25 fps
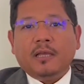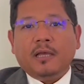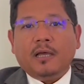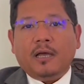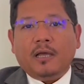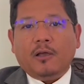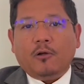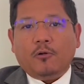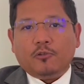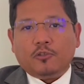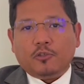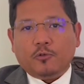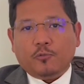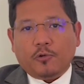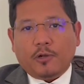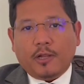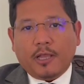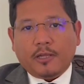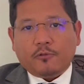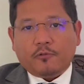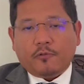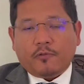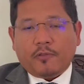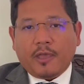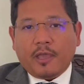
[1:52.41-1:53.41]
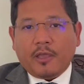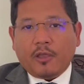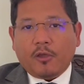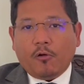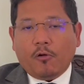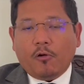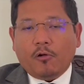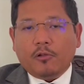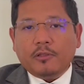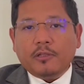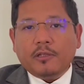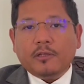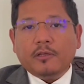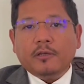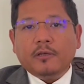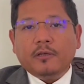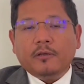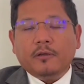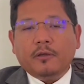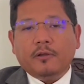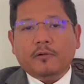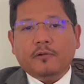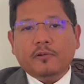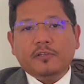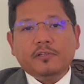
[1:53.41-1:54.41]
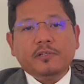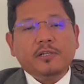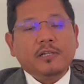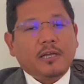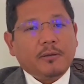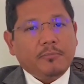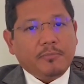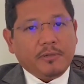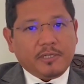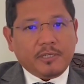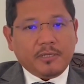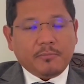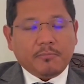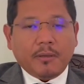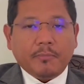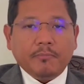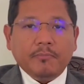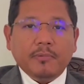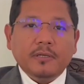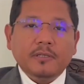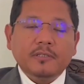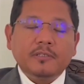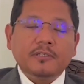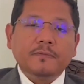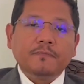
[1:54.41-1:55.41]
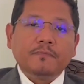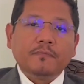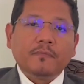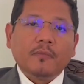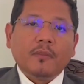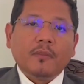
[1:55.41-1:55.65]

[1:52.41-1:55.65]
I also would like to thank all the regional committee members